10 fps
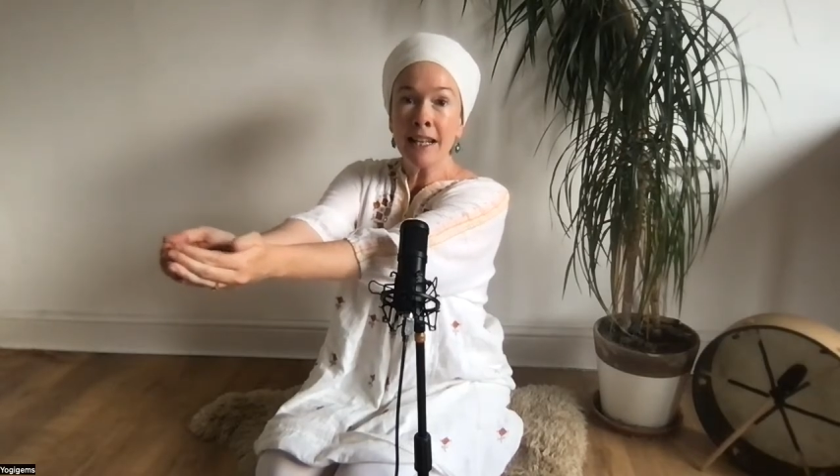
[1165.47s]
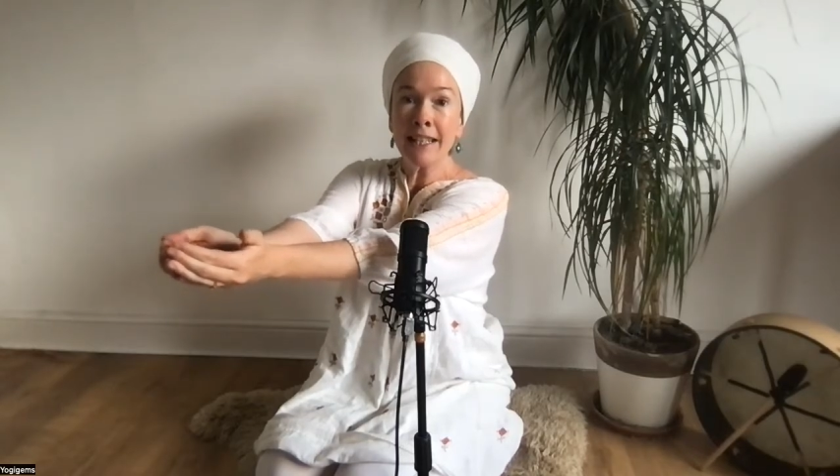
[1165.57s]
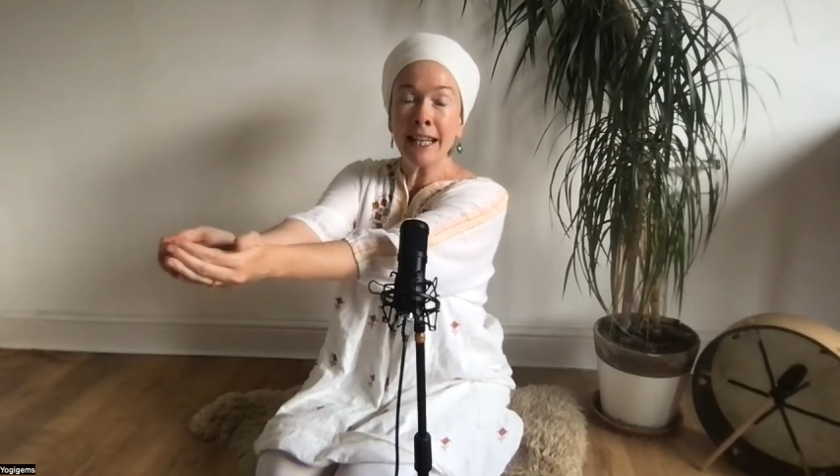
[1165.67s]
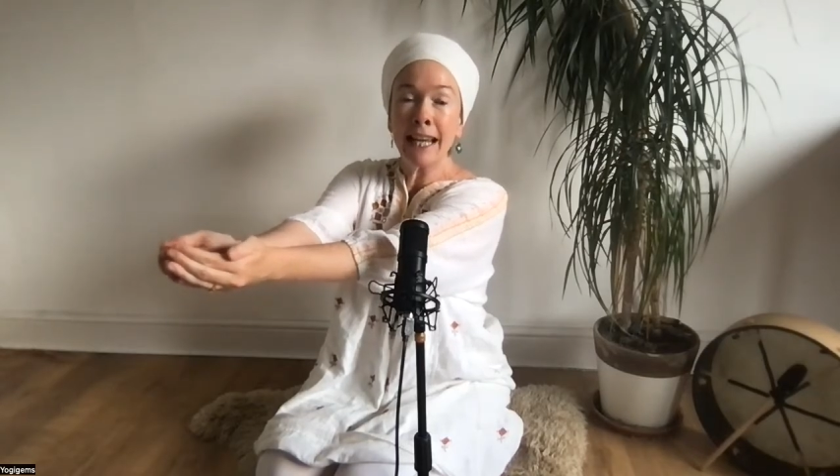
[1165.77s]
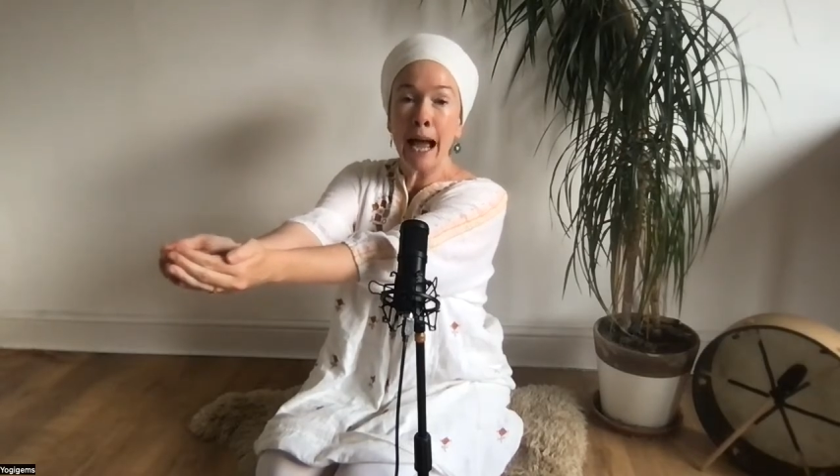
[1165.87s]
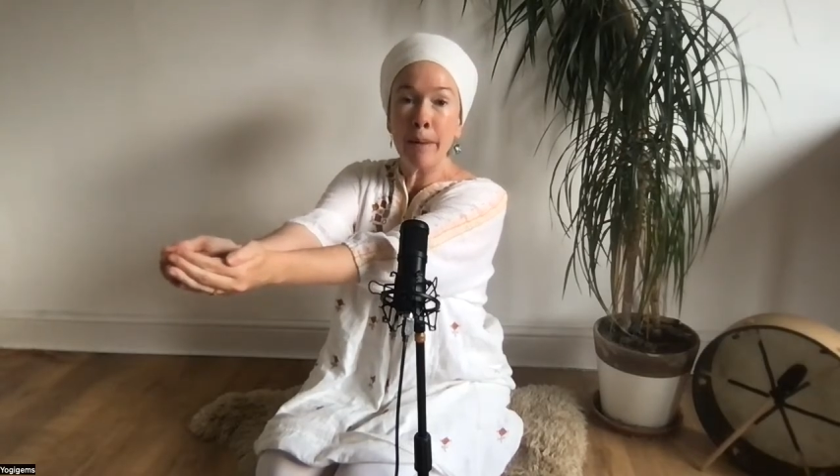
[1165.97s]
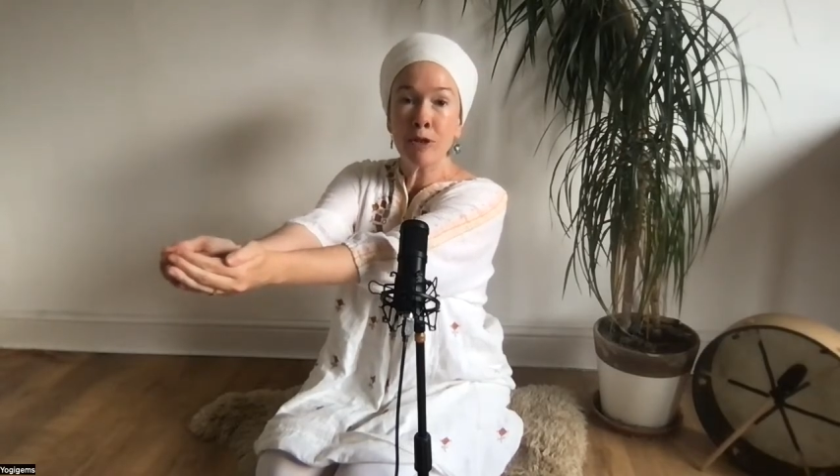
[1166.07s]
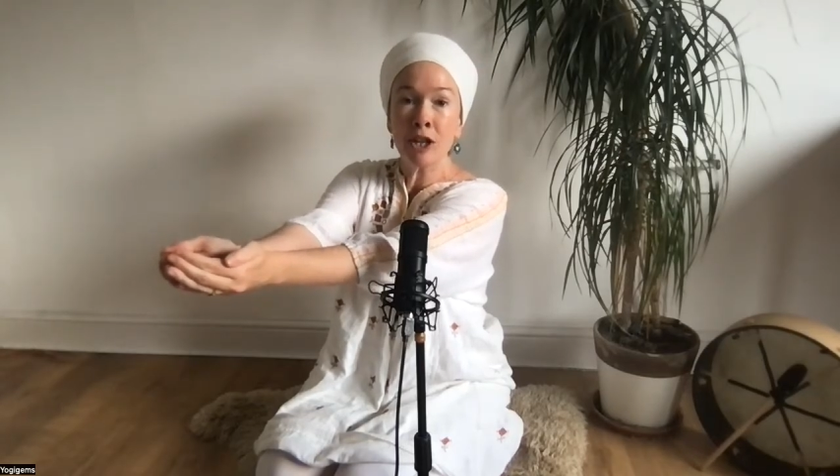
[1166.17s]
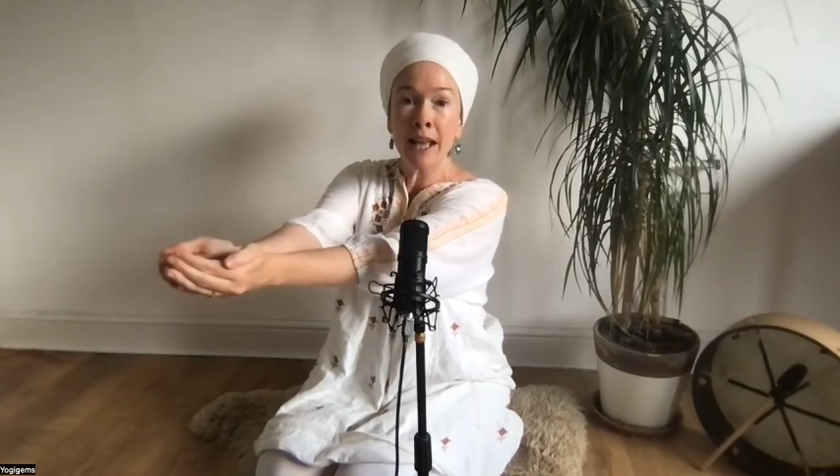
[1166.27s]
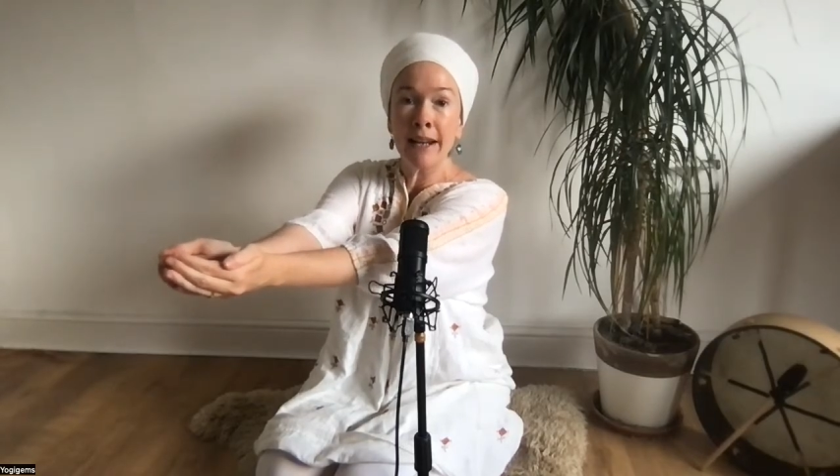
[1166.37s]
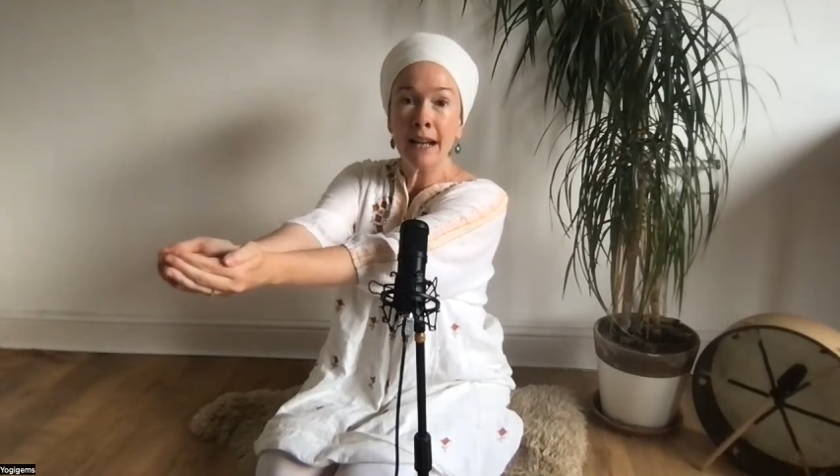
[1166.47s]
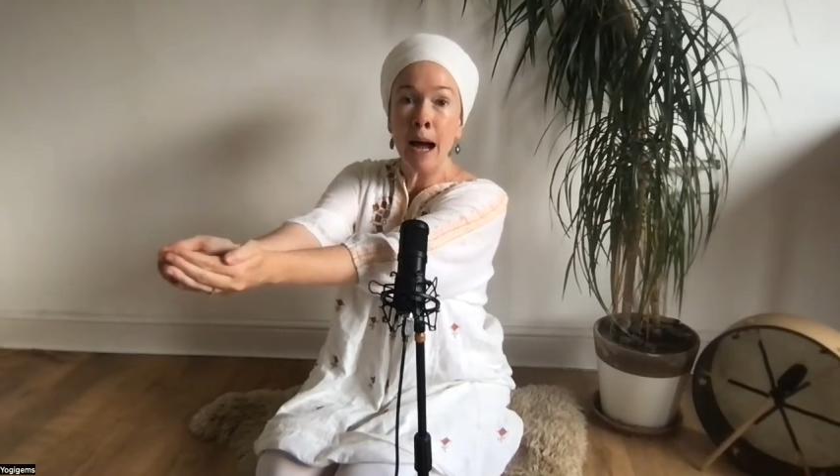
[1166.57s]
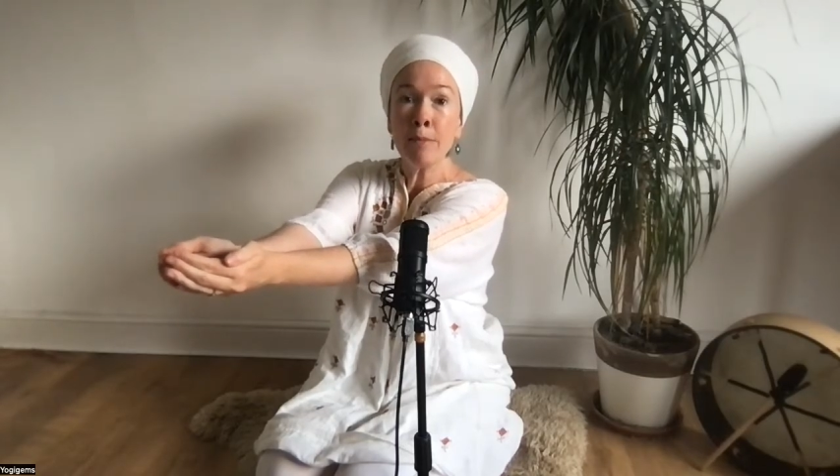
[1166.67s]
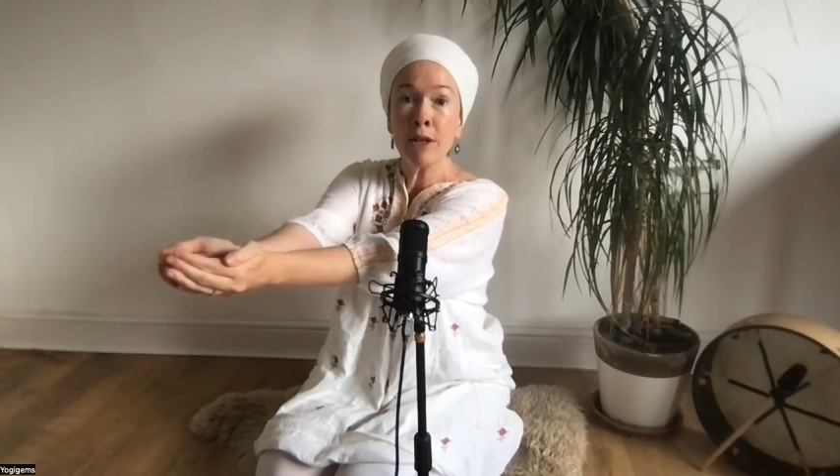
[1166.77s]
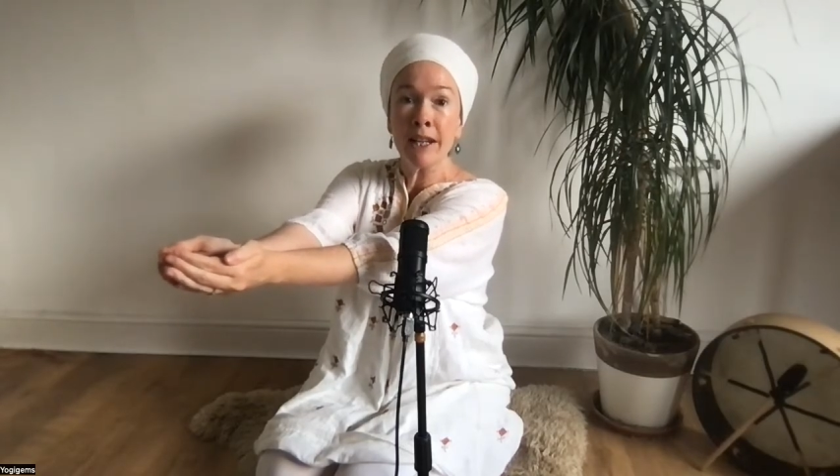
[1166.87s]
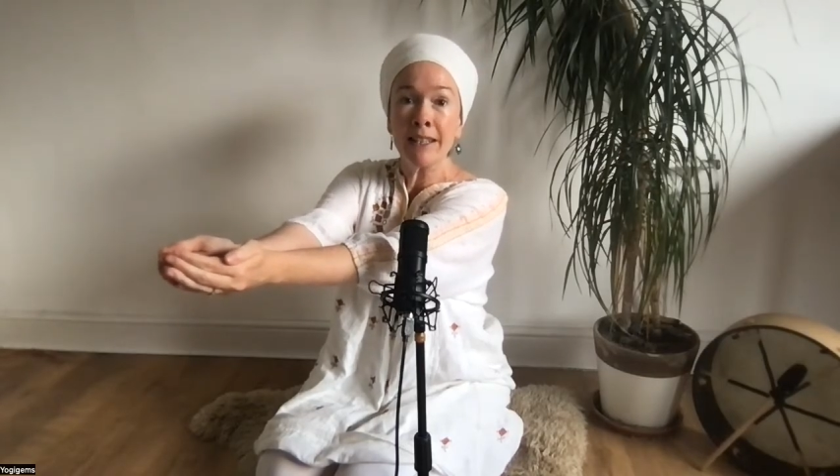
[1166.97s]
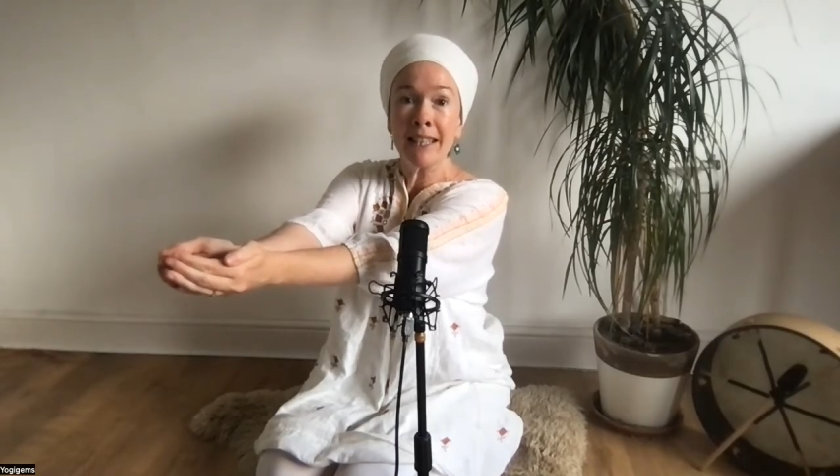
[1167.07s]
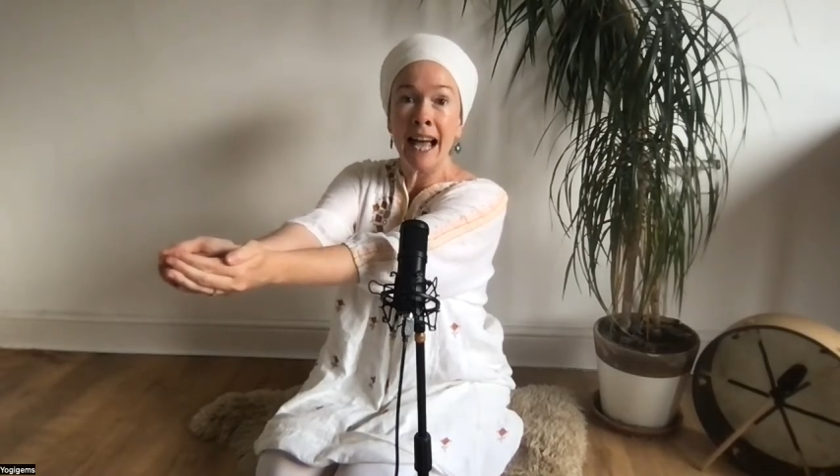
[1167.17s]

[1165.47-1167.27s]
to capture that amrit,